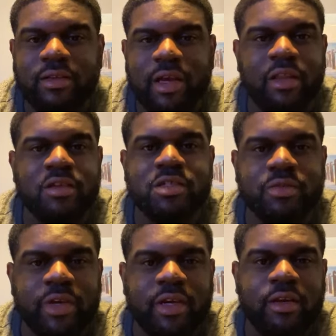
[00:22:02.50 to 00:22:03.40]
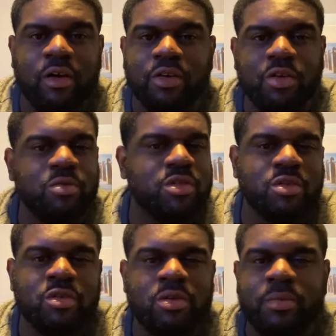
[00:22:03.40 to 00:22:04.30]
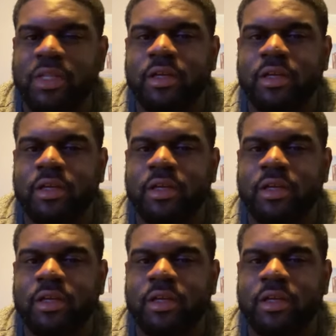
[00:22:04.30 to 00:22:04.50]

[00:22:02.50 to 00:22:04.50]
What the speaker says: industry on YouTube